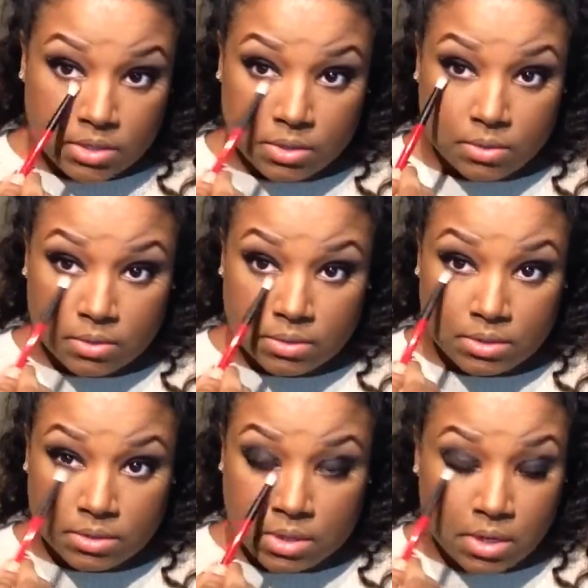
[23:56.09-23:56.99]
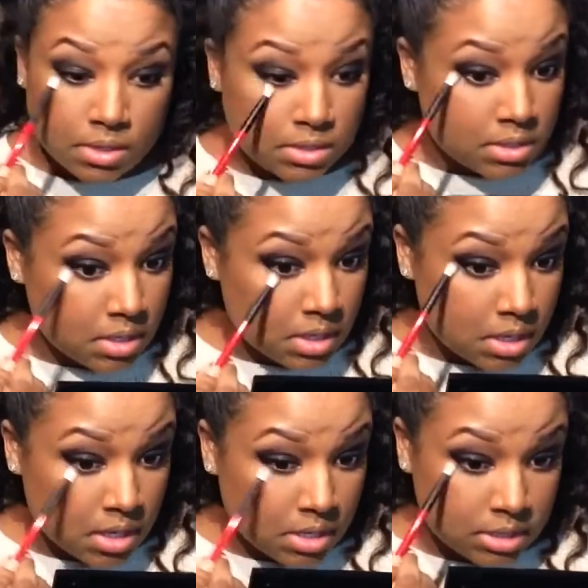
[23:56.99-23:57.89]
to start
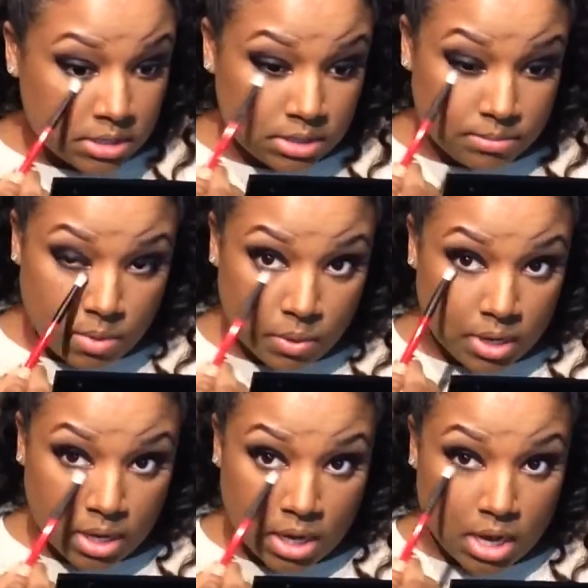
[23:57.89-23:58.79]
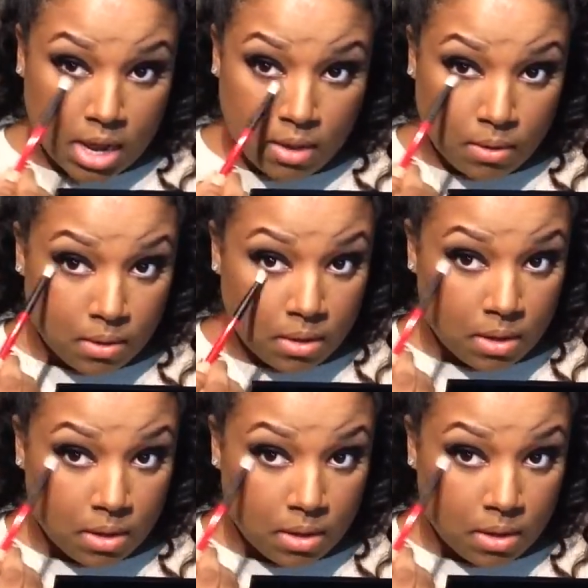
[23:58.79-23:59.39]
smoking it out.